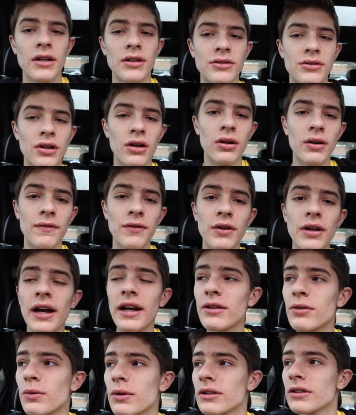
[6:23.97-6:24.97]
So if you
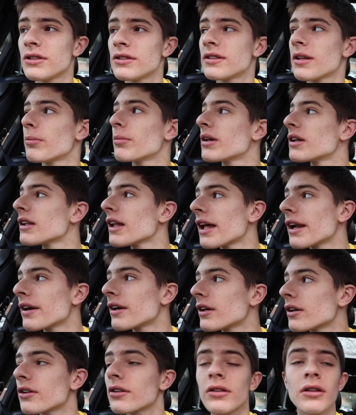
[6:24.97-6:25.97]
guys want to send me a
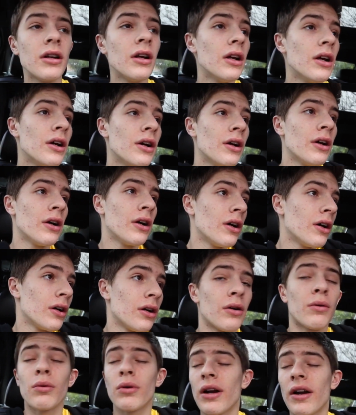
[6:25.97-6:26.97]
letter,
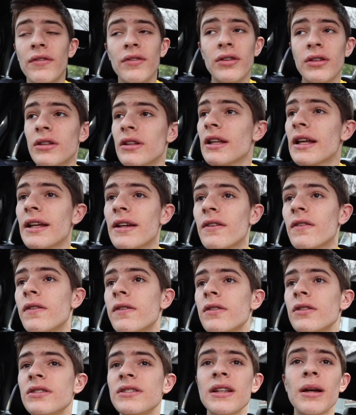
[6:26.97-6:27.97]
wherever you live,
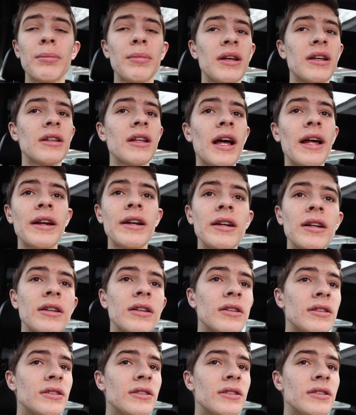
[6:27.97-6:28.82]
send me a letter,